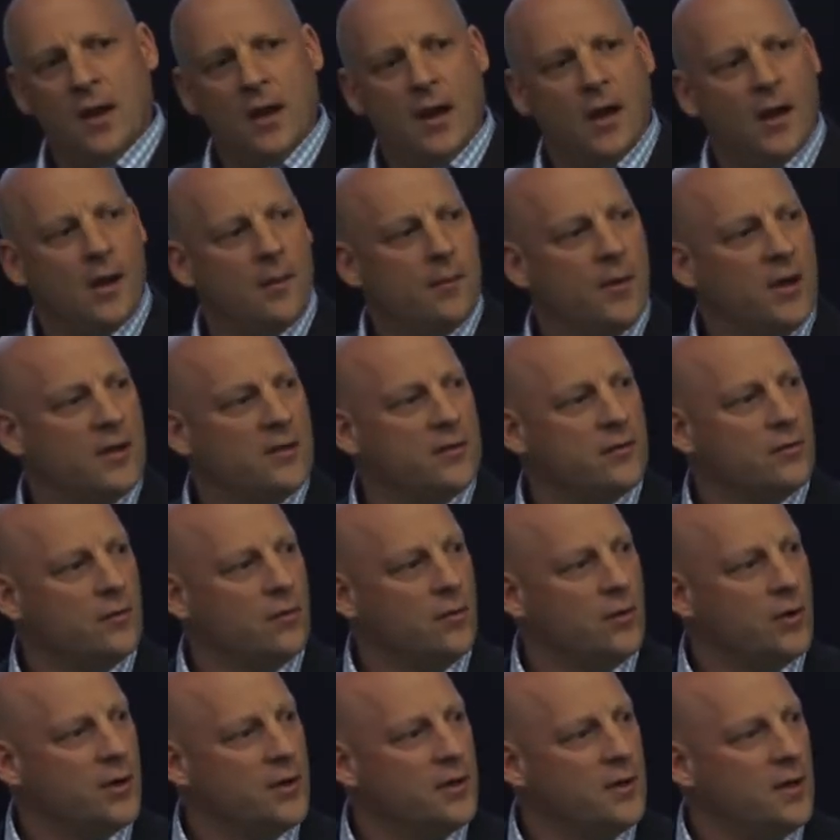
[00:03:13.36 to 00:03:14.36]
at
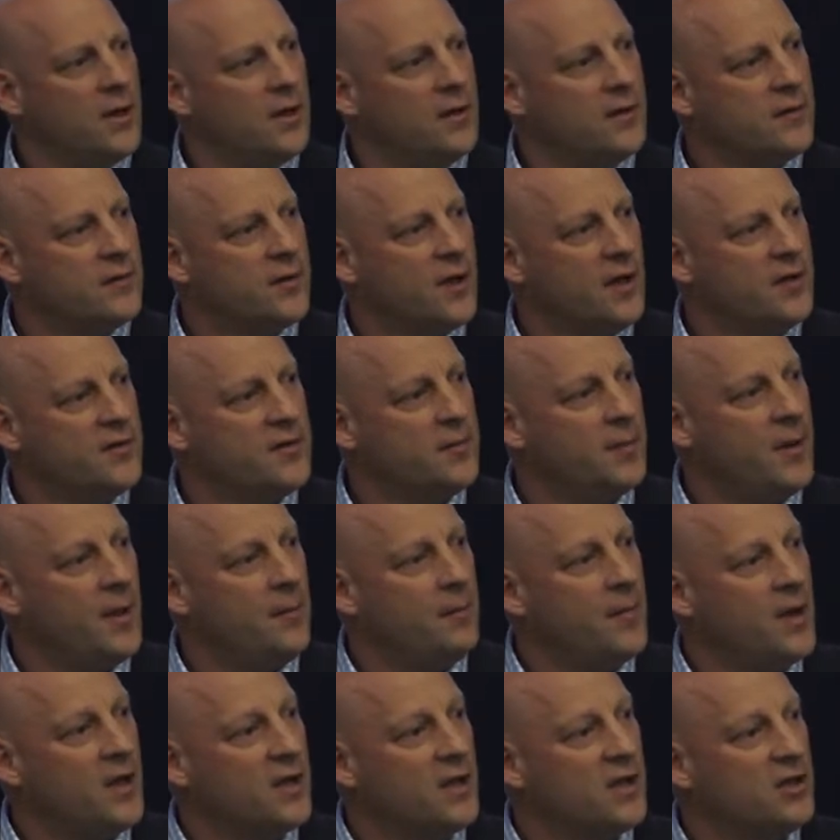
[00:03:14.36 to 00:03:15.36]
Deloitte, and say it's
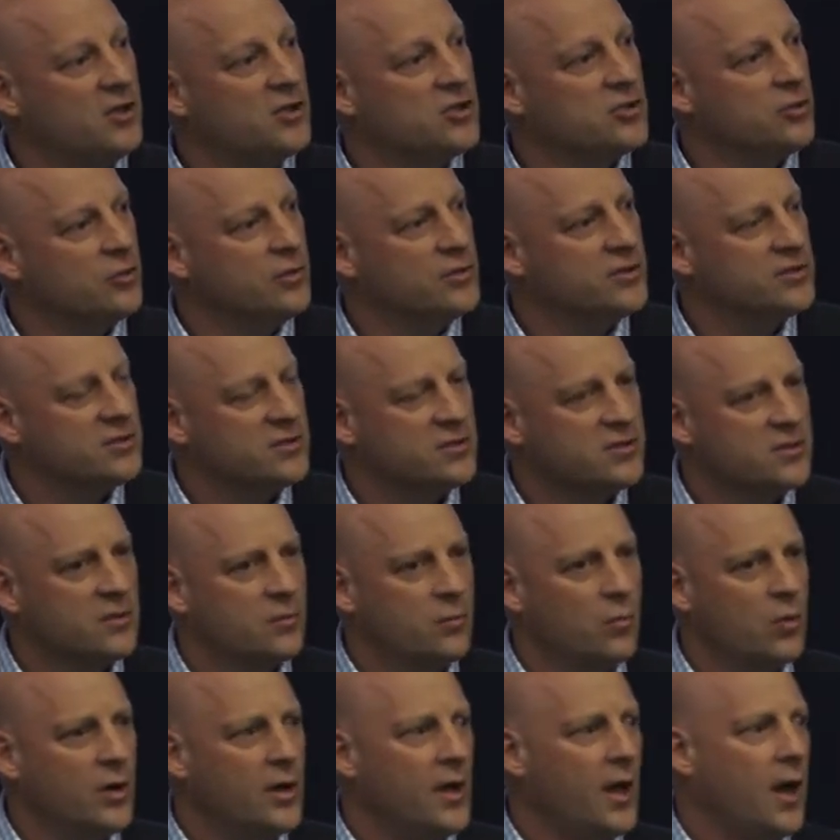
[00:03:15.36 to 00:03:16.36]
about making choices.
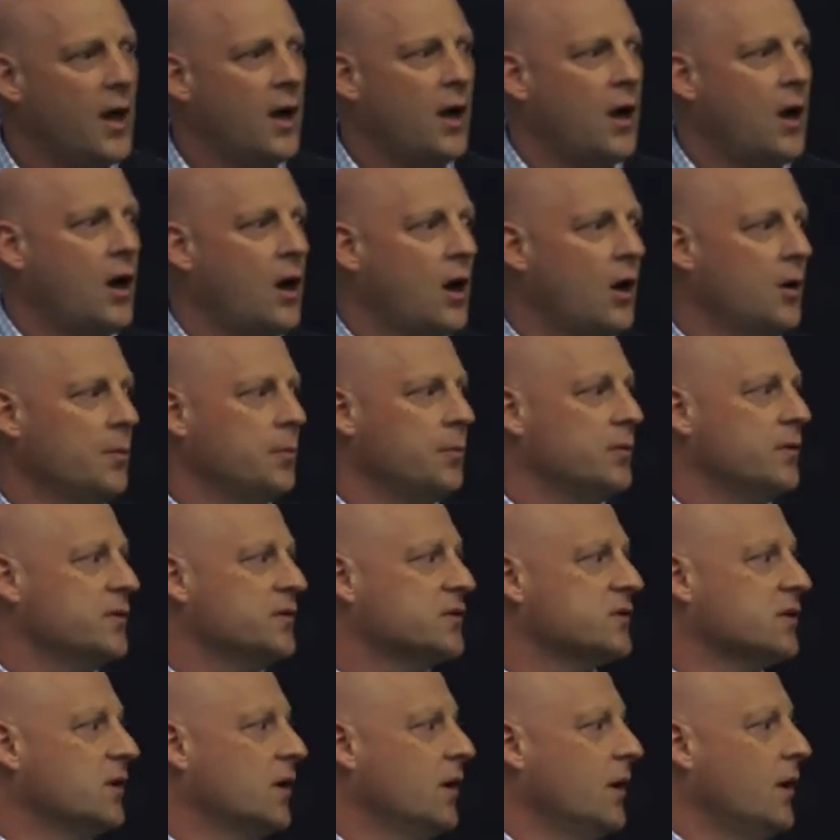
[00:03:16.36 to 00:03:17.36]
And we are
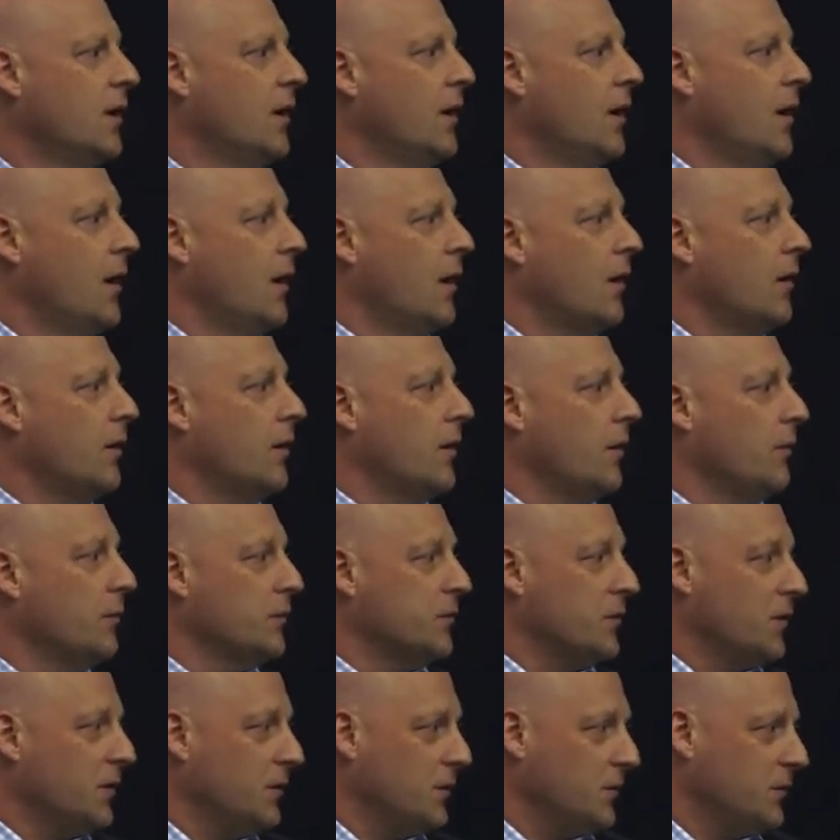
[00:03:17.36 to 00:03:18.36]
hopeless, and I know
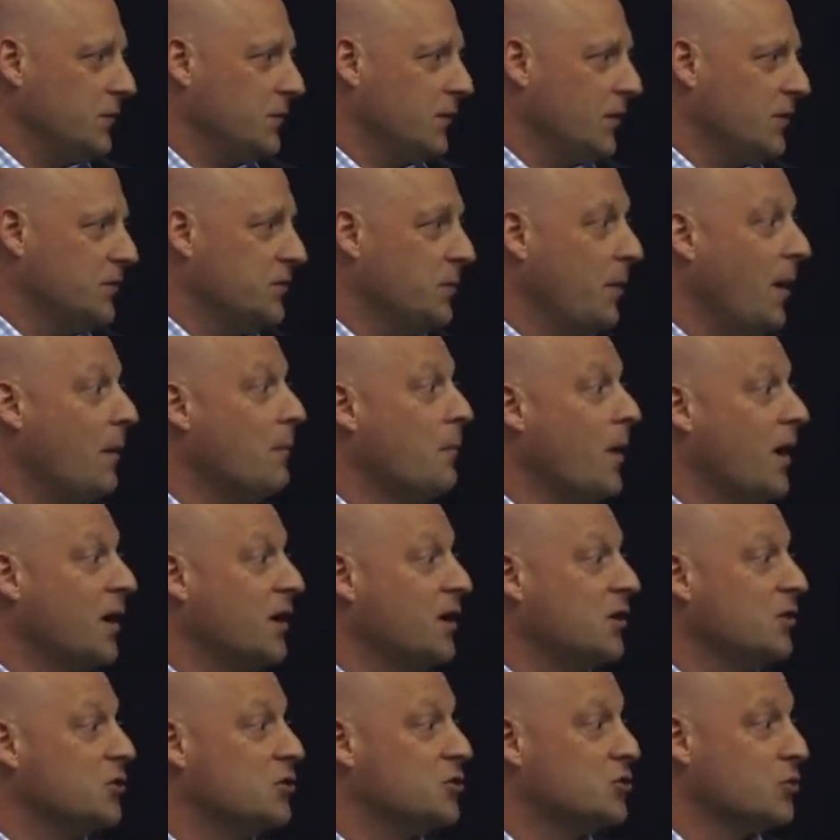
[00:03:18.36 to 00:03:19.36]
what the science is about,
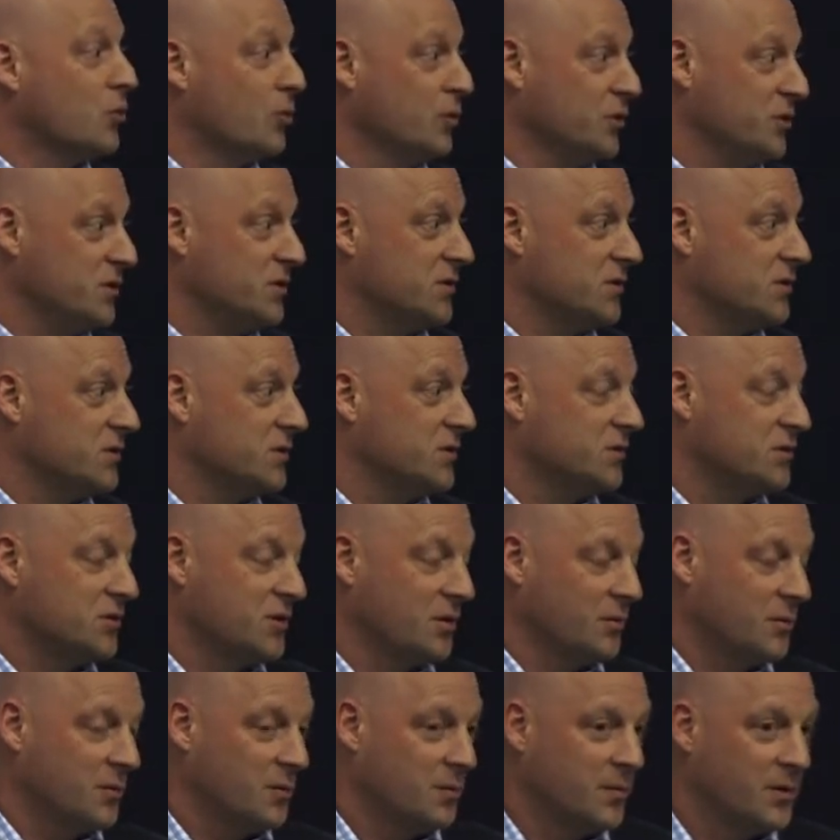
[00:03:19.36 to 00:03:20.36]
making choices as
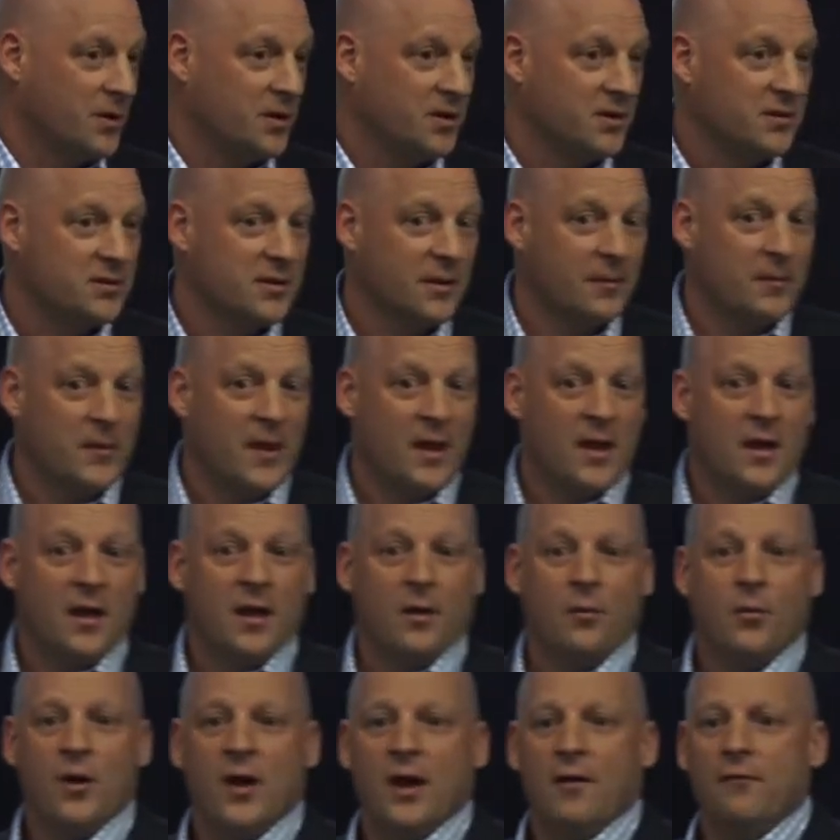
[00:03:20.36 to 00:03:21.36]
human beings.
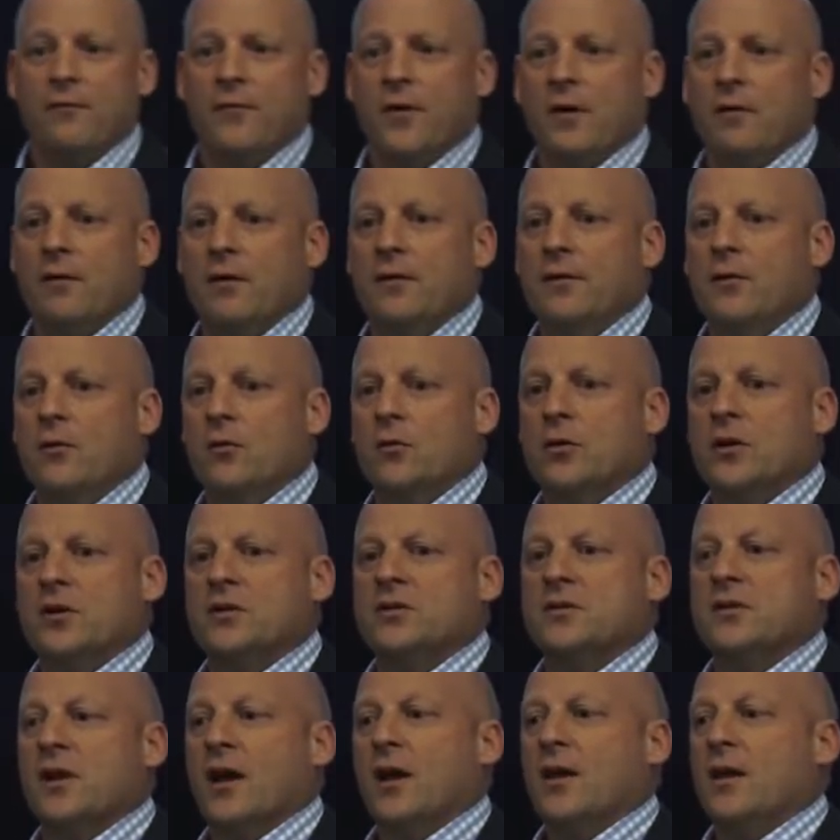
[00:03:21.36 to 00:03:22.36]
We are very good
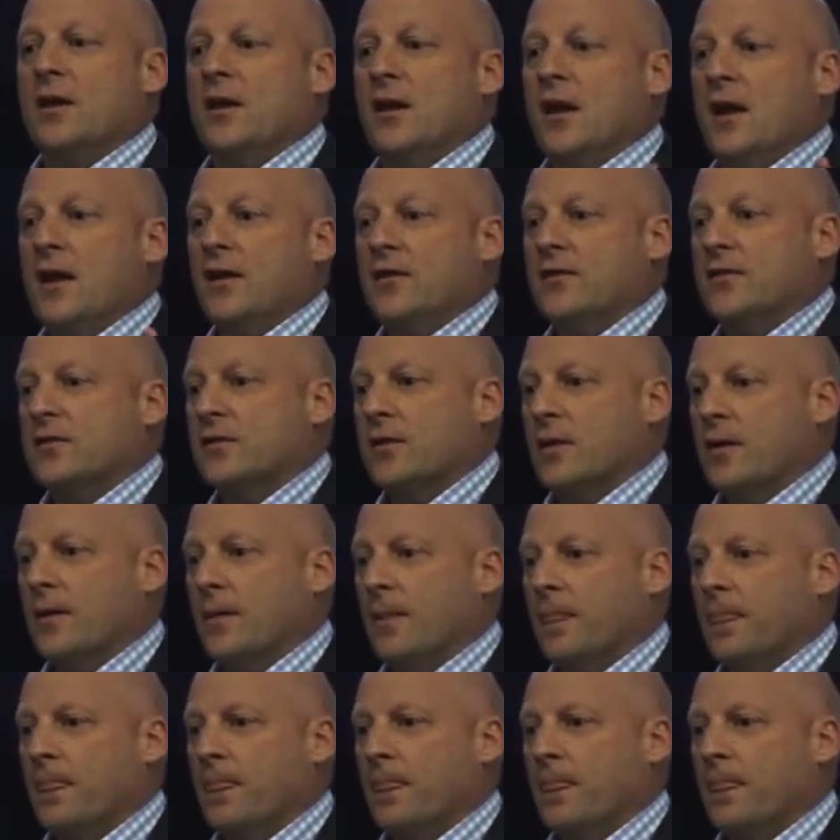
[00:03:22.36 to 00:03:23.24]
at saying yes,